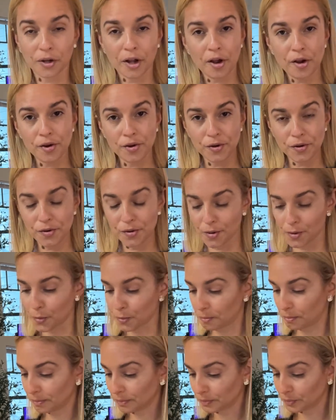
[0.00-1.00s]
Okay.
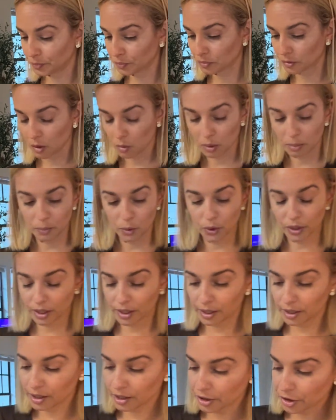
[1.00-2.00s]
We
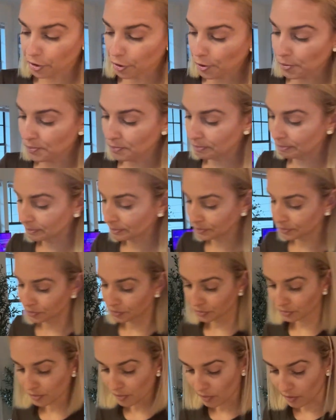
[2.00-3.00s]
put it in here
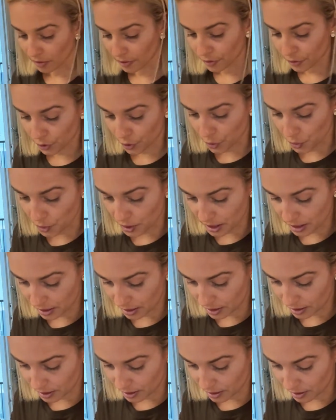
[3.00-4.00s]
so
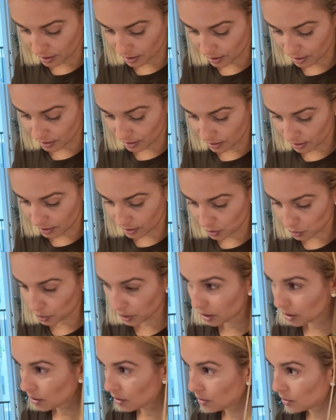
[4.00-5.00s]
we can add
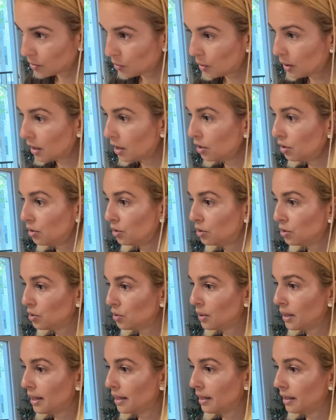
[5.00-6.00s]
as we go. What are
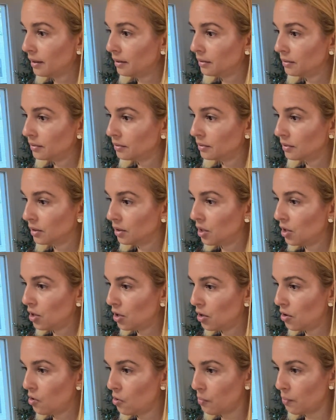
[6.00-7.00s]
you doing?
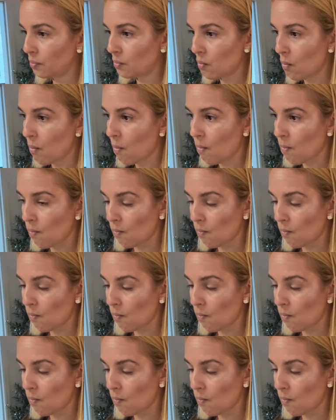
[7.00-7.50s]
No.